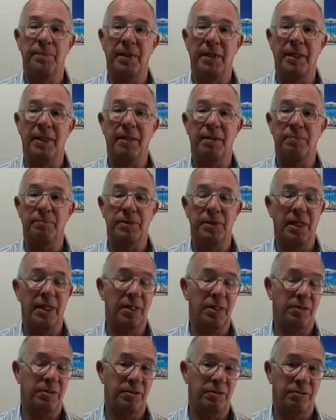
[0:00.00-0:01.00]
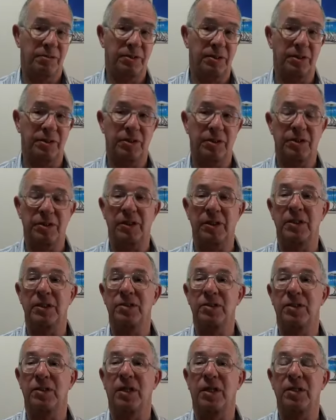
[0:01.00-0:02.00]
income tax, such as it
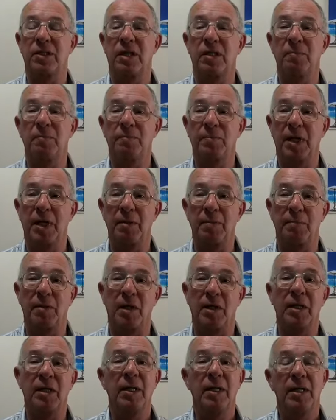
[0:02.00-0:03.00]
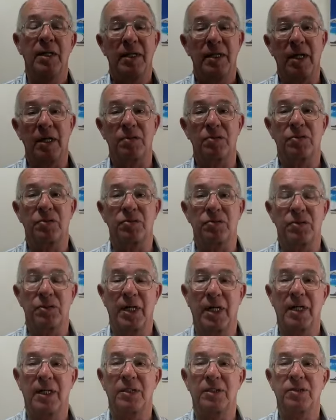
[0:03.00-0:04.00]
is, and I don't pay my council
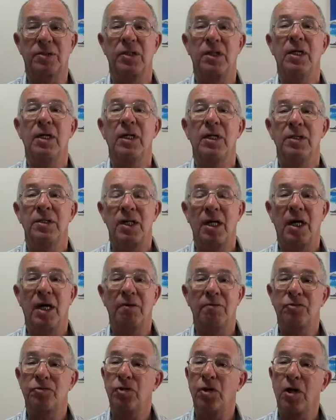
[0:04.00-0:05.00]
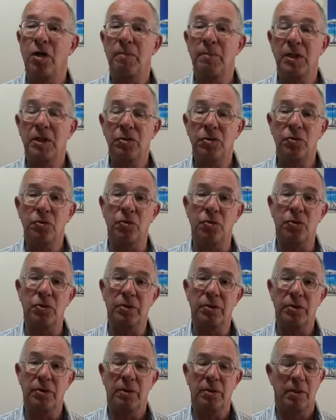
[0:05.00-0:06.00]
tax to have crime
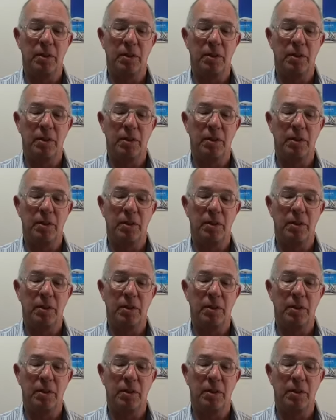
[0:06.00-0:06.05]
ignored.